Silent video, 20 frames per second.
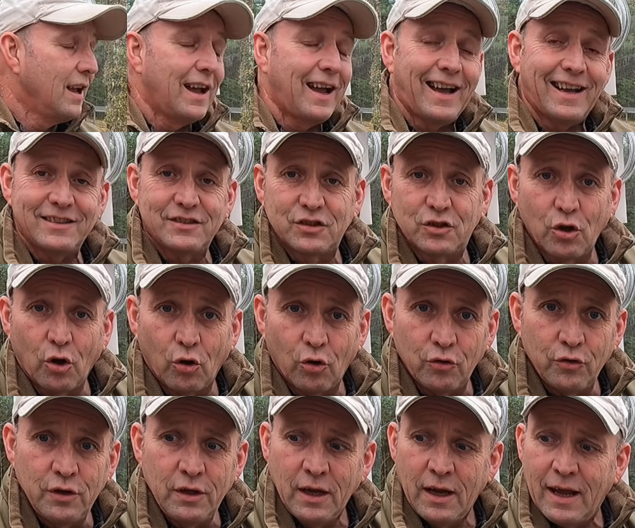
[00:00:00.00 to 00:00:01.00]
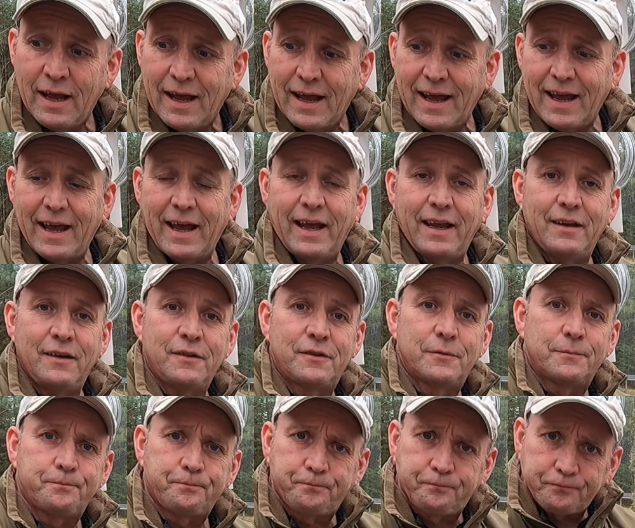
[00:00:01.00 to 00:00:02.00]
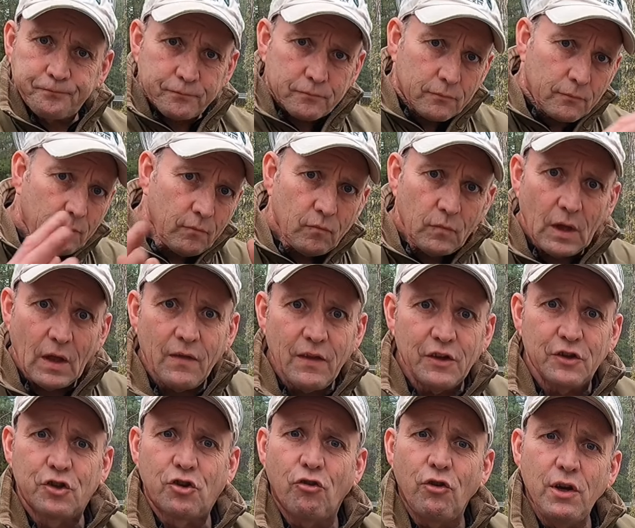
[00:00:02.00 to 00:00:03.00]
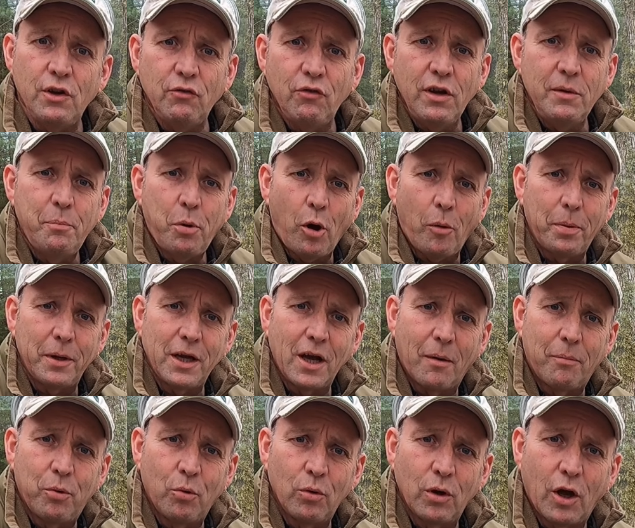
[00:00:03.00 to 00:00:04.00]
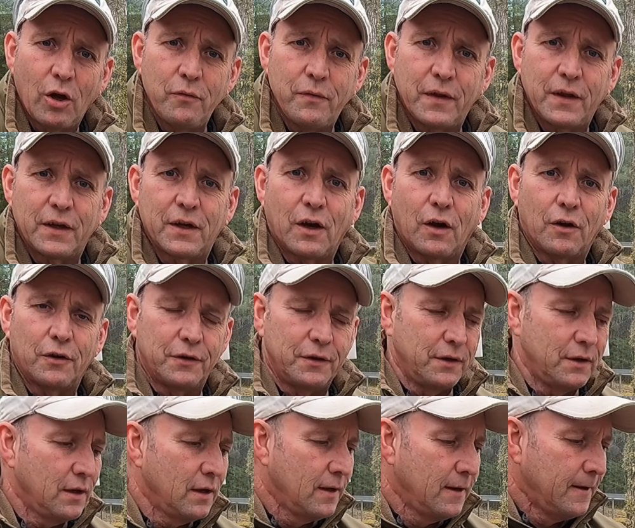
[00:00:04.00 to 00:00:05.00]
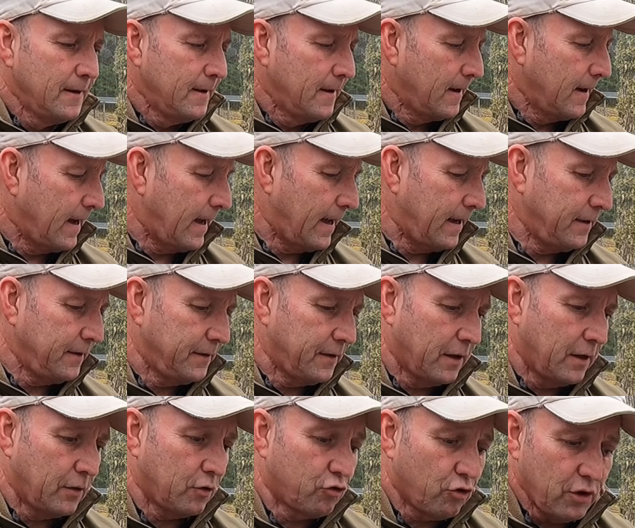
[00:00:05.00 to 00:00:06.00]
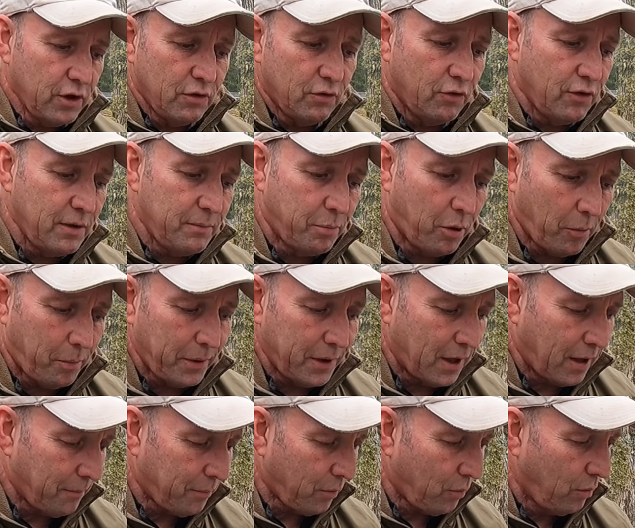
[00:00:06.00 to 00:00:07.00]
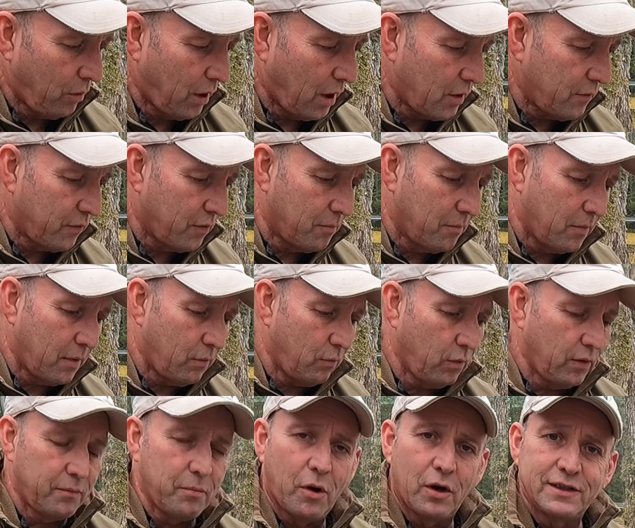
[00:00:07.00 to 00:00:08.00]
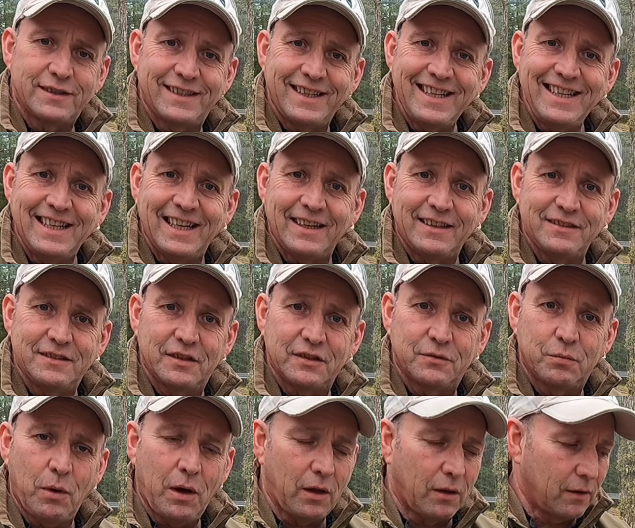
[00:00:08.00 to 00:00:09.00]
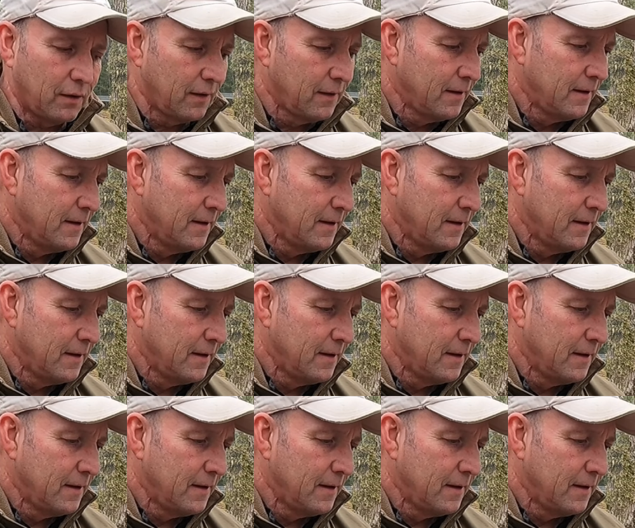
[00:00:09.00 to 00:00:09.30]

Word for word: has gone and there's greenery popping up all over the garden and uh, greenery popping up all over with my seedlings as well.